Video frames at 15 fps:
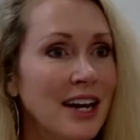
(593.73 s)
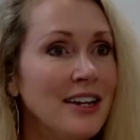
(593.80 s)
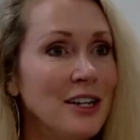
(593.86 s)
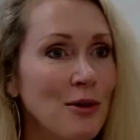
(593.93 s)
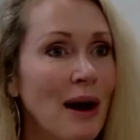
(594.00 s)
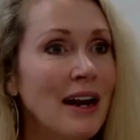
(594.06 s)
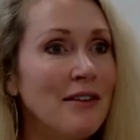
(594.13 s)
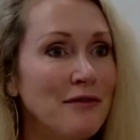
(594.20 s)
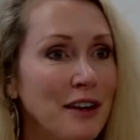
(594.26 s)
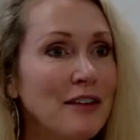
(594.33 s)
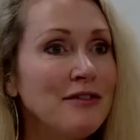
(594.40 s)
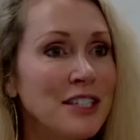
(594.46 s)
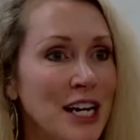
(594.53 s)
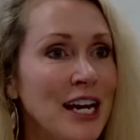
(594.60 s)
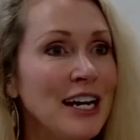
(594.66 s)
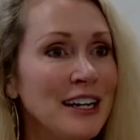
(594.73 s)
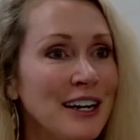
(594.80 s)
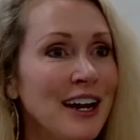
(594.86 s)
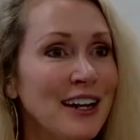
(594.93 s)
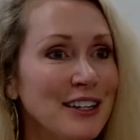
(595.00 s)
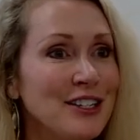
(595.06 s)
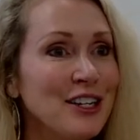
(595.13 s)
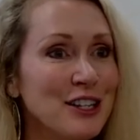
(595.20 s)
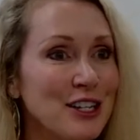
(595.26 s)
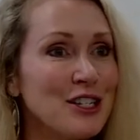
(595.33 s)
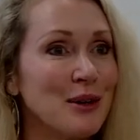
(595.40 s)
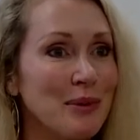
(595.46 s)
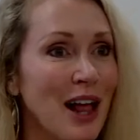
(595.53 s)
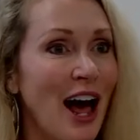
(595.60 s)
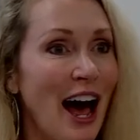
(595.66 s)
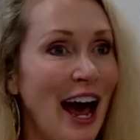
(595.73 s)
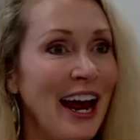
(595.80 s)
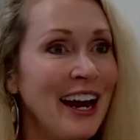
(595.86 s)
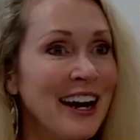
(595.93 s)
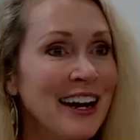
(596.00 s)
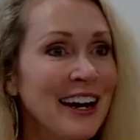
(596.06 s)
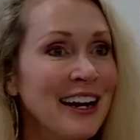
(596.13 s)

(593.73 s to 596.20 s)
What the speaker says: You added 15 to the supply?